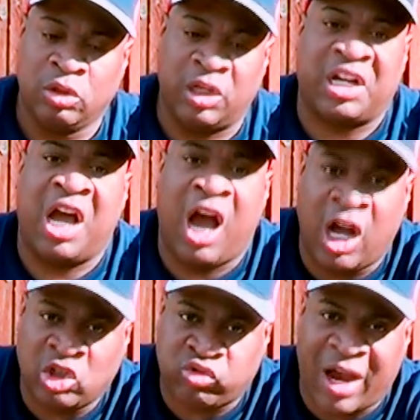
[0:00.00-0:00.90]
The
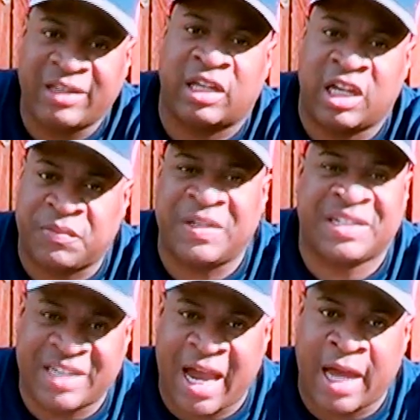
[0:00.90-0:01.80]
contract that has been
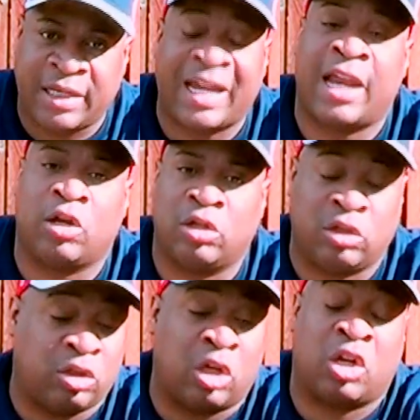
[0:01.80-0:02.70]
signed, the
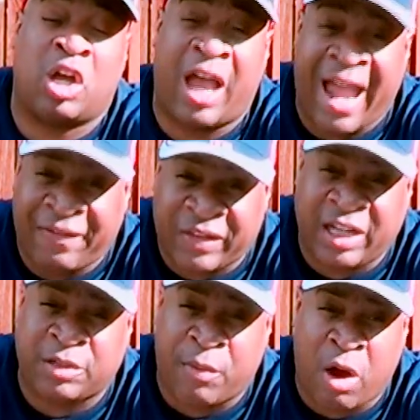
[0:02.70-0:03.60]

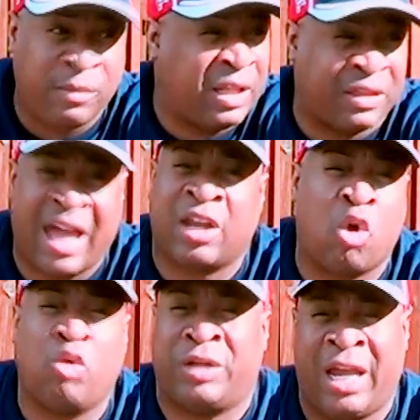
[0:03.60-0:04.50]
athletic department that's got to
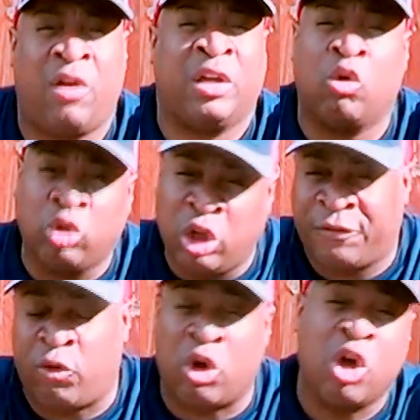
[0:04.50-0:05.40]
go now and go look
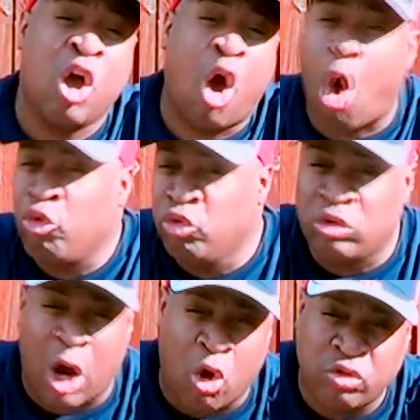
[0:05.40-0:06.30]
for a whole new
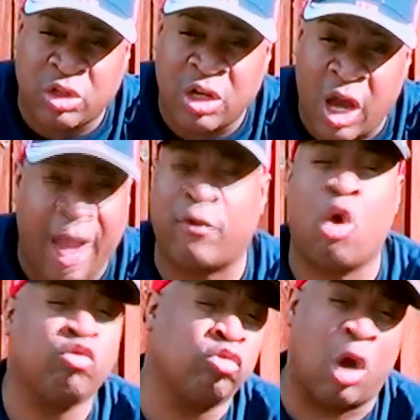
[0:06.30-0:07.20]
coach, have a
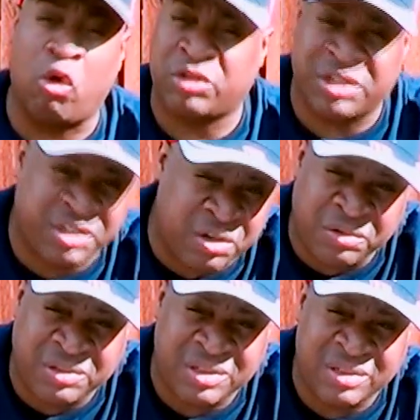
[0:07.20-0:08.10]
whole new coaching
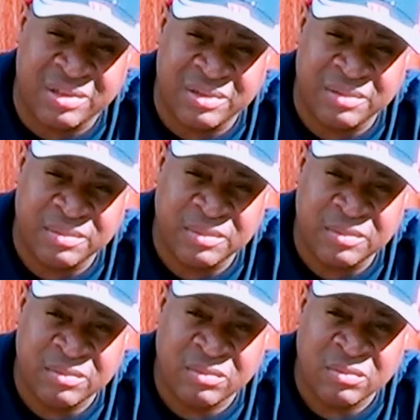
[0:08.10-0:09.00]
search.
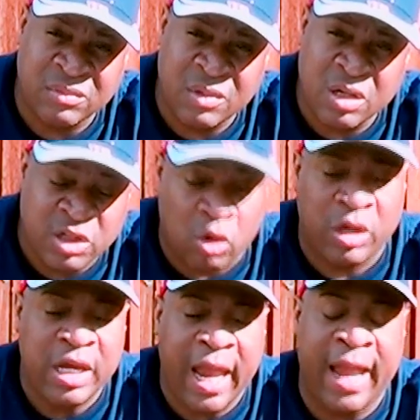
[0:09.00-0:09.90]
So
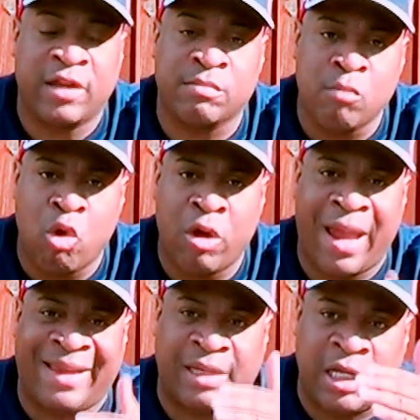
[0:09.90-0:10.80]
he is more
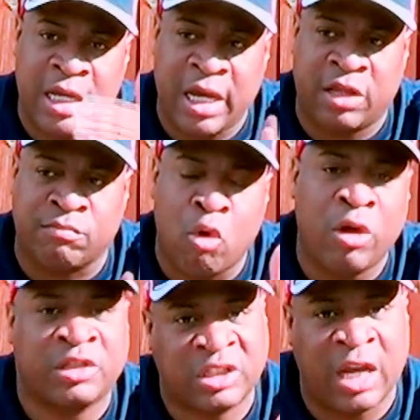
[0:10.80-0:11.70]
at
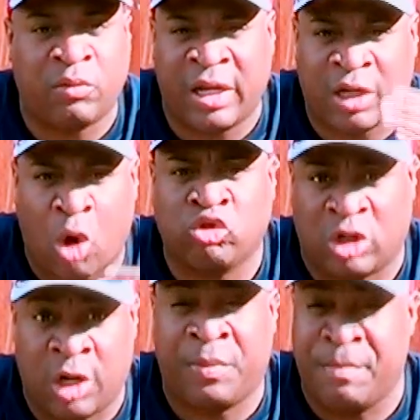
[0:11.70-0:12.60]
stake when that coach
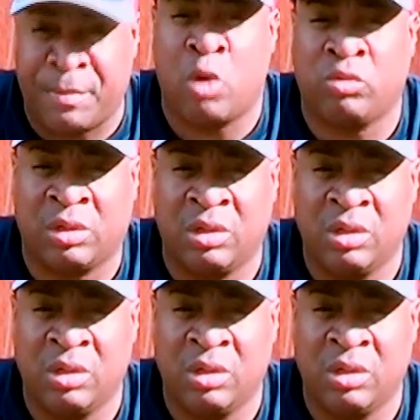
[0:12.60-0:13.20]
up in boat